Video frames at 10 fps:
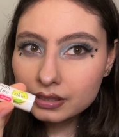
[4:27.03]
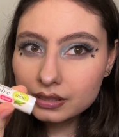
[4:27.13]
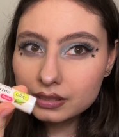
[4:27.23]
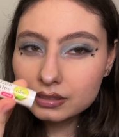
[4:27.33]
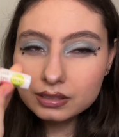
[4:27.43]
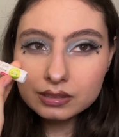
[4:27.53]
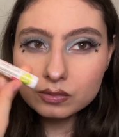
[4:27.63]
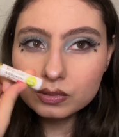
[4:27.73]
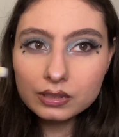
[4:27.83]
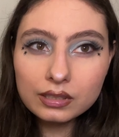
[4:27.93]
This is
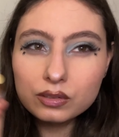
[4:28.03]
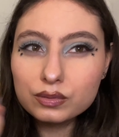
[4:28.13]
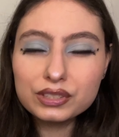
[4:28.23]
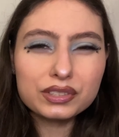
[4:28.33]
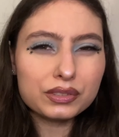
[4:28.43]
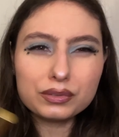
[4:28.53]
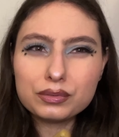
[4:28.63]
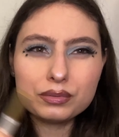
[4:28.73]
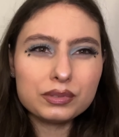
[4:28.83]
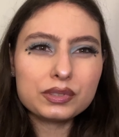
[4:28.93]
the one that I always
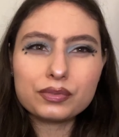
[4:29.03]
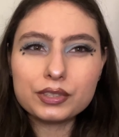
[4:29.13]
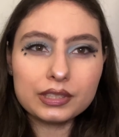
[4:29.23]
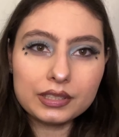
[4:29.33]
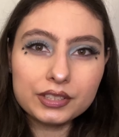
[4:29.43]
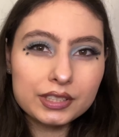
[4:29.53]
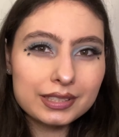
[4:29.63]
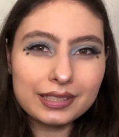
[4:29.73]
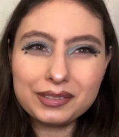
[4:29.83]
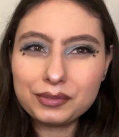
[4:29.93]
use for
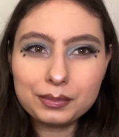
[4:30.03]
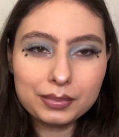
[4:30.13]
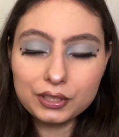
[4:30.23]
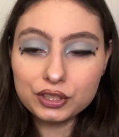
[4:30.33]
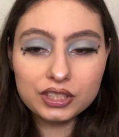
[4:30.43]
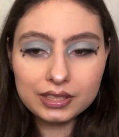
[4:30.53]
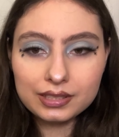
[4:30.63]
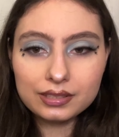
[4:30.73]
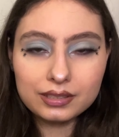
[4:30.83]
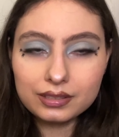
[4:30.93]
years and I
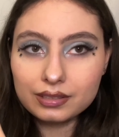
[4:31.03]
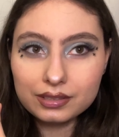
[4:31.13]
repurchased.